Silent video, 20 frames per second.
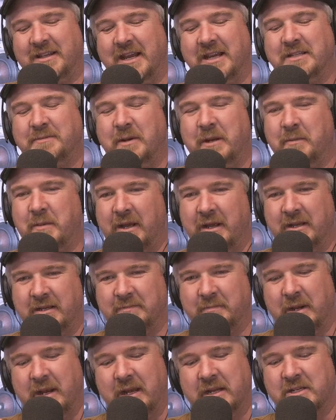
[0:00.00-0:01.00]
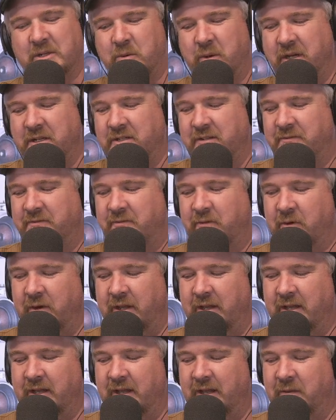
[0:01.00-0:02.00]
that takes me to my next question for
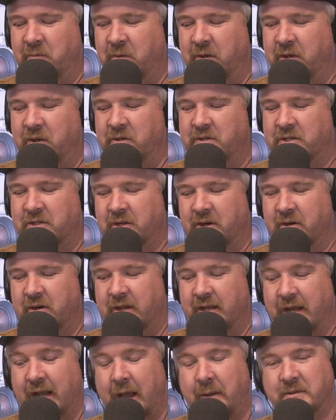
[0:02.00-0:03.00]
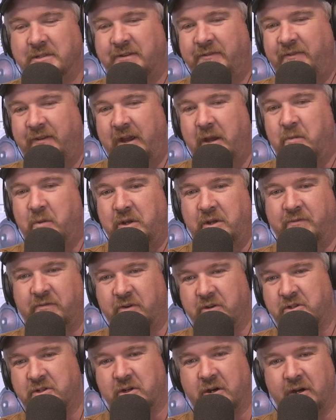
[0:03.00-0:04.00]
you. When you started, and I was a fan when you
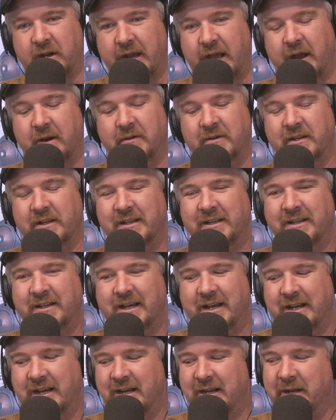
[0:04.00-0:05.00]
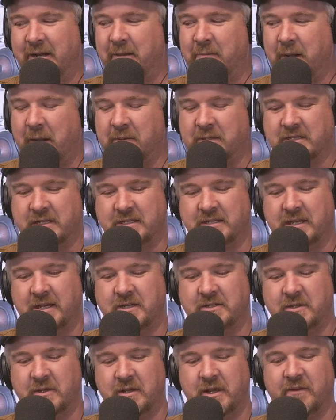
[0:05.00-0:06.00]
first started out, I was
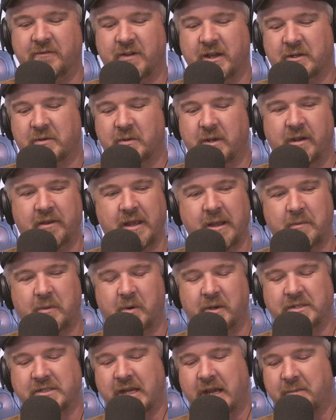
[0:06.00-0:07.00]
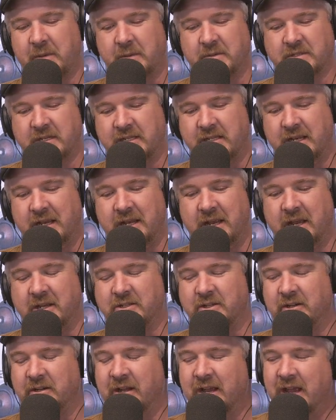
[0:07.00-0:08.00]
listening to the Effect Radio at that point in time. I was a
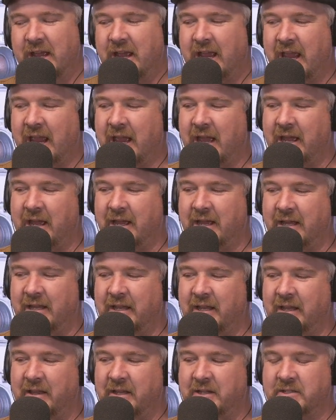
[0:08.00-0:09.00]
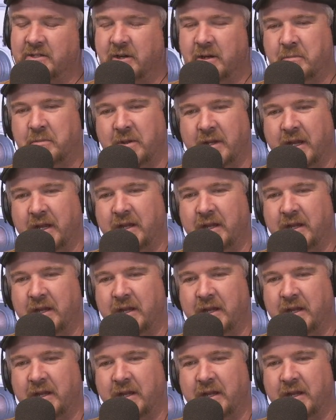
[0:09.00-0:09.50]
teenager, and they started